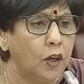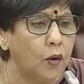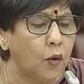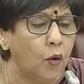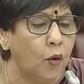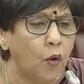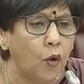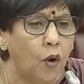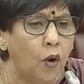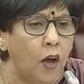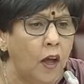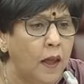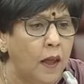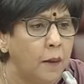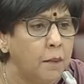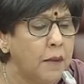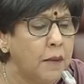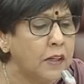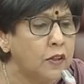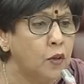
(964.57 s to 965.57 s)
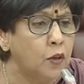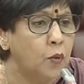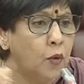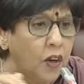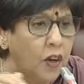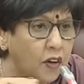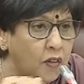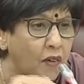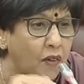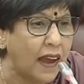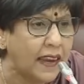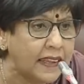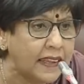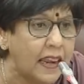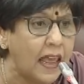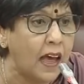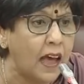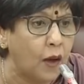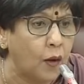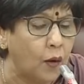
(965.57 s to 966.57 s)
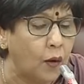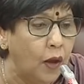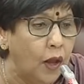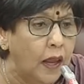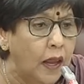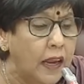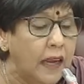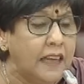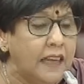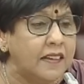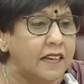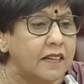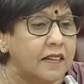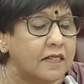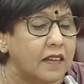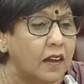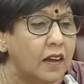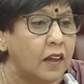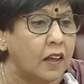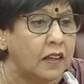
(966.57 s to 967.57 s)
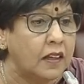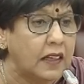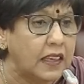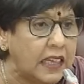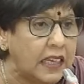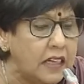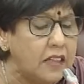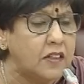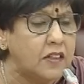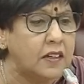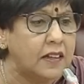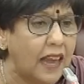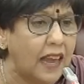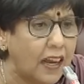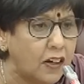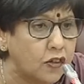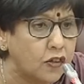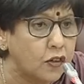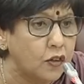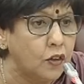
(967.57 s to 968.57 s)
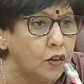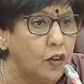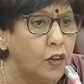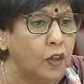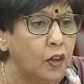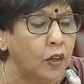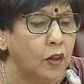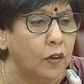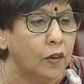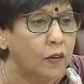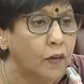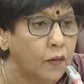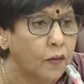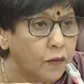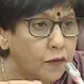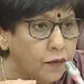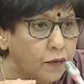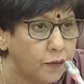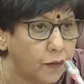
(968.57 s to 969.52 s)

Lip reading: woodwork or metalwork right now, it is an internationally